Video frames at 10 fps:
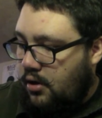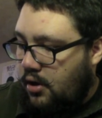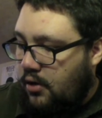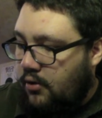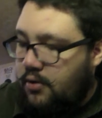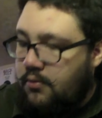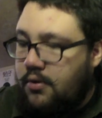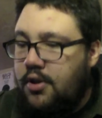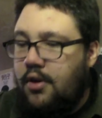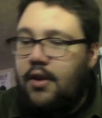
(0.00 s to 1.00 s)
I also
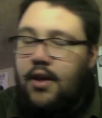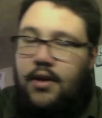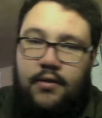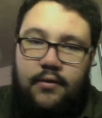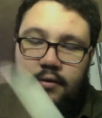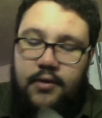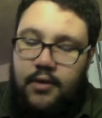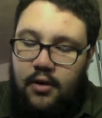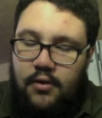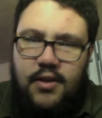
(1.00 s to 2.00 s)
want to show you this.
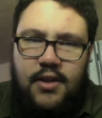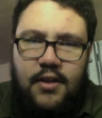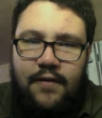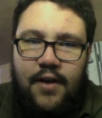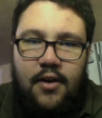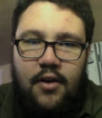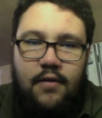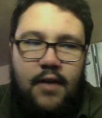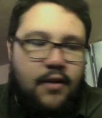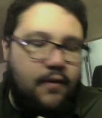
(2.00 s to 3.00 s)
So, there's this thing going
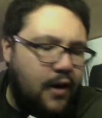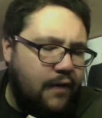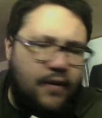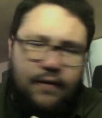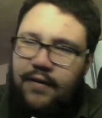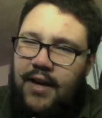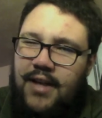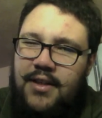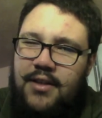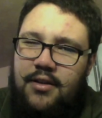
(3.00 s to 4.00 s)
around that I think
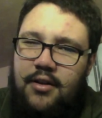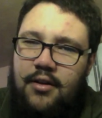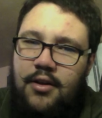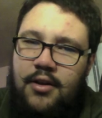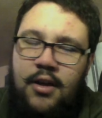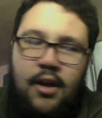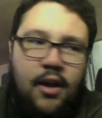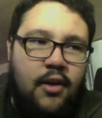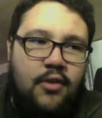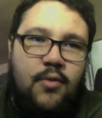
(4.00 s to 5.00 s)
Flatties started
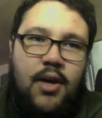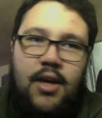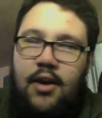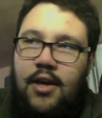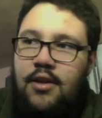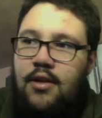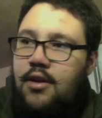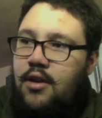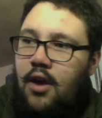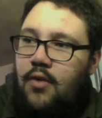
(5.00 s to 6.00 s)
where you, in the
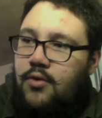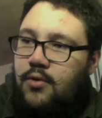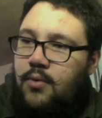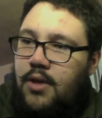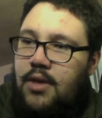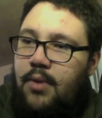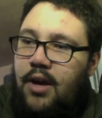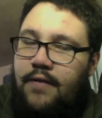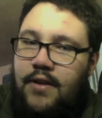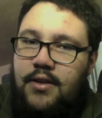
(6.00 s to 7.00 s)
notes when you buy
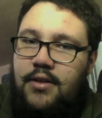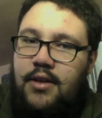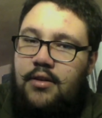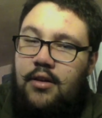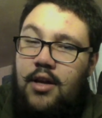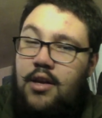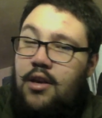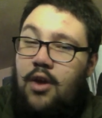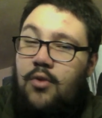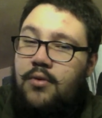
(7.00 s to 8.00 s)
things it says like
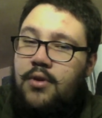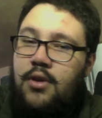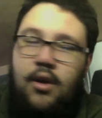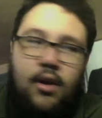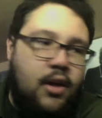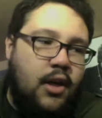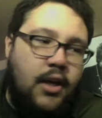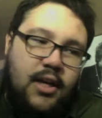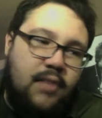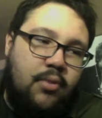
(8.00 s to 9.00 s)
note
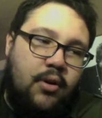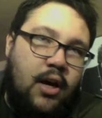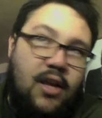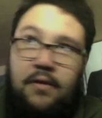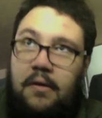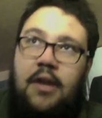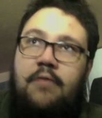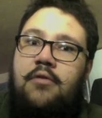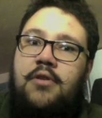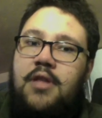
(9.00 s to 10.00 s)
you can put like
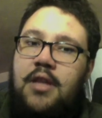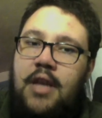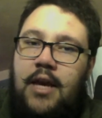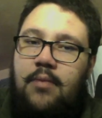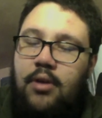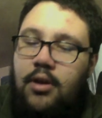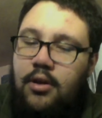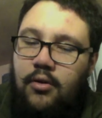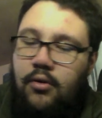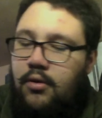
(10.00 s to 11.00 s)
deliver it to the neighbor
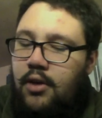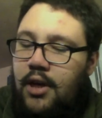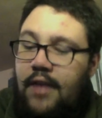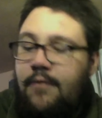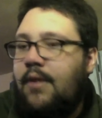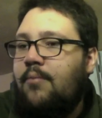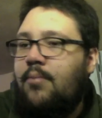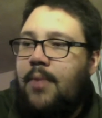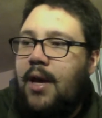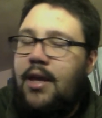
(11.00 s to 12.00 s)
or leave it at the
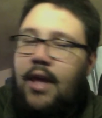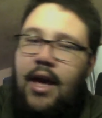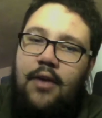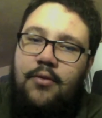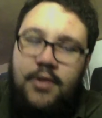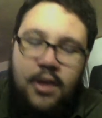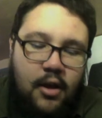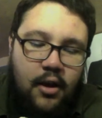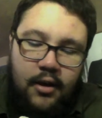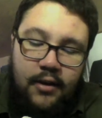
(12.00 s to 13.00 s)
back of the house
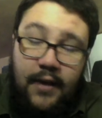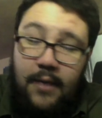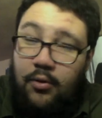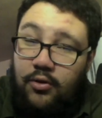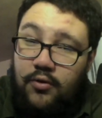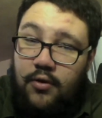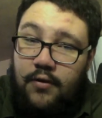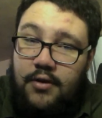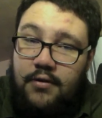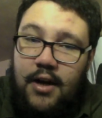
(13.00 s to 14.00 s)
they put draw
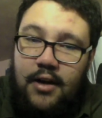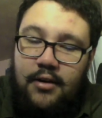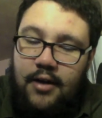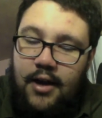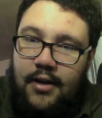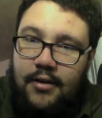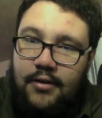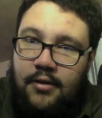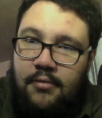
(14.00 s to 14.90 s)
a dragon and